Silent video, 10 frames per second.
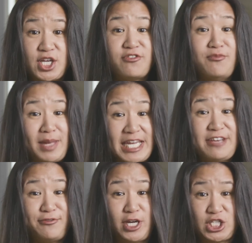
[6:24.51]
serve many
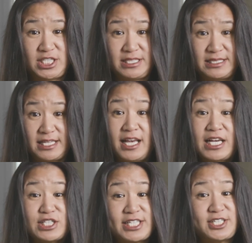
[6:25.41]
functions,
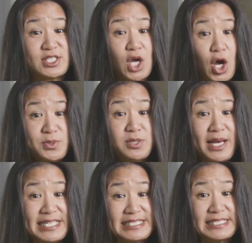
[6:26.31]
such as
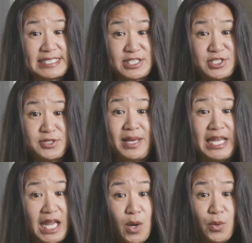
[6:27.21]
optimizing system
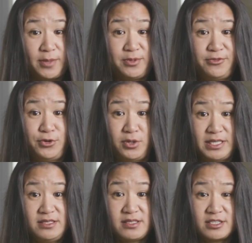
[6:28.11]
and network
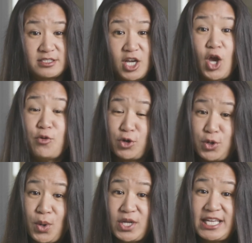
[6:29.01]
performance,
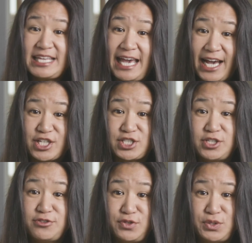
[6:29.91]
recording the action
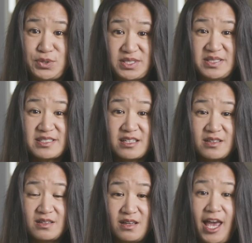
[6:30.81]
of users,
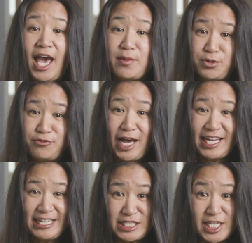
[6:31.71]
and
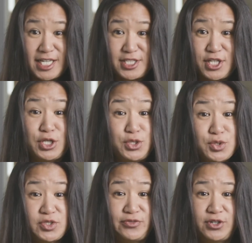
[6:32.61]
providing data
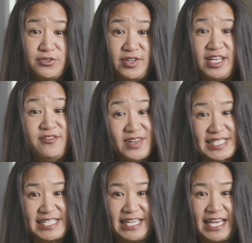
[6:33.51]
useful for
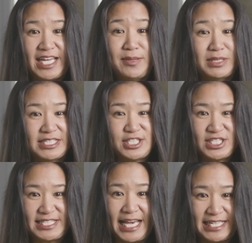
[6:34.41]
investigating
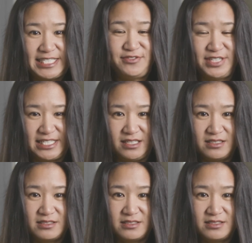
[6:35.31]
malicious activity.